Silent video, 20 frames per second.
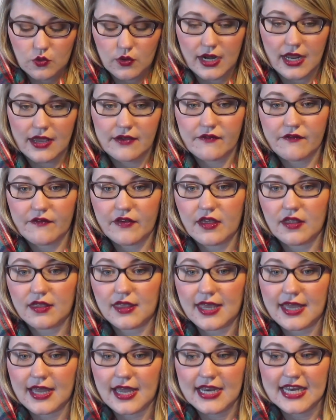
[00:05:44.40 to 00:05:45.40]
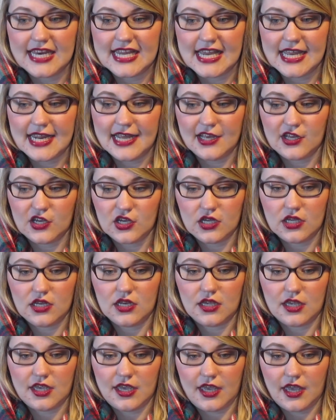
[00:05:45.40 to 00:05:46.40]
when I feel like I need a
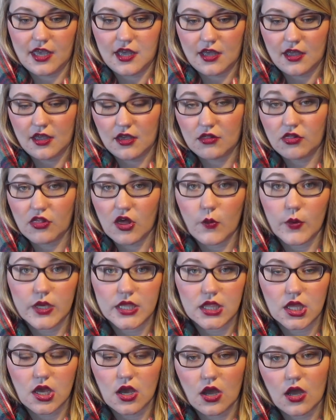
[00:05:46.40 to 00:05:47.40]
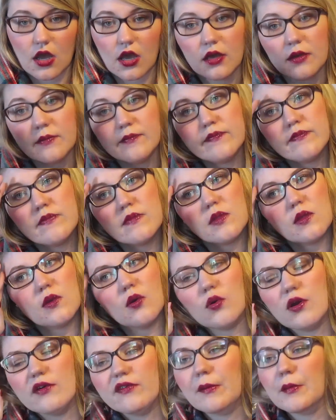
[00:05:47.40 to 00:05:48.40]
good, like a glowy look,
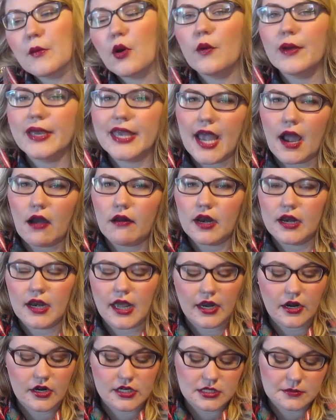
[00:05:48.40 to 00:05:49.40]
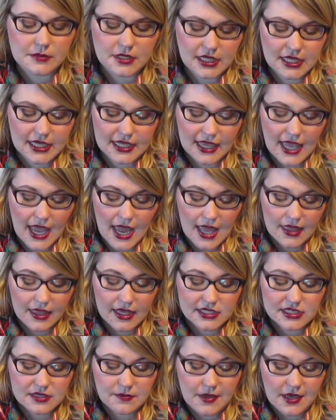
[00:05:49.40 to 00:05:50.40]
or if I'm going out at night or something like that, I
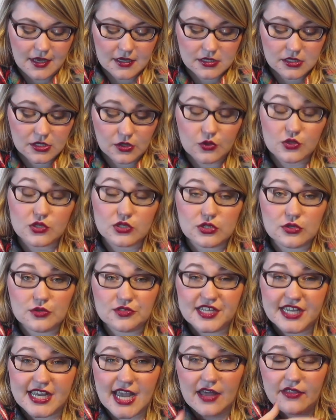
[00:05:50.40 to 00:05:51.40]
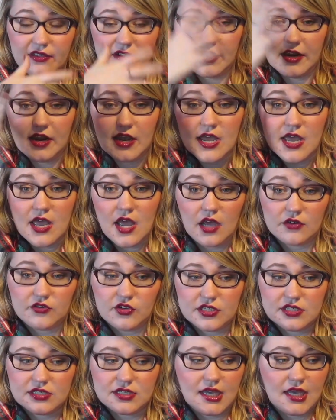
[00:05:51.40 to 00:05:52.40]
like to mix those two together and
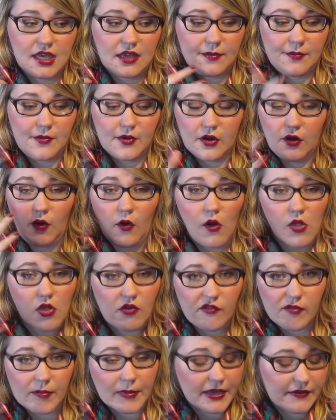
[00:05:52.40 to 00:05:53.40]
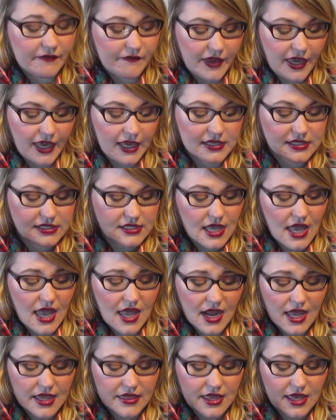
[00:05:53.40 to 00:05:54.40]
just like put it all over my face,
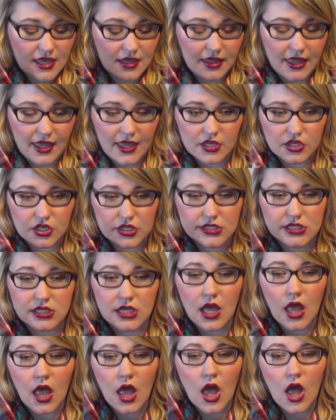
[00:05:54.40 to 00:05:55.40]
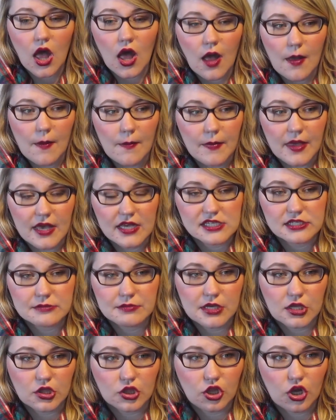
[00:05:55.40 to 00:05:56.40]
and I think like it just makes
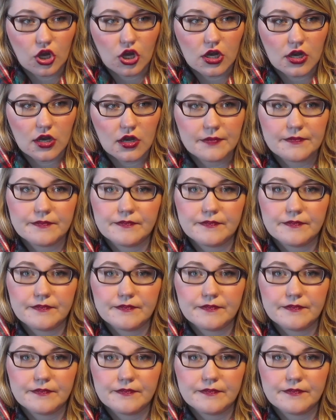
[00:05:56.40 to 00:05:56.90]
me look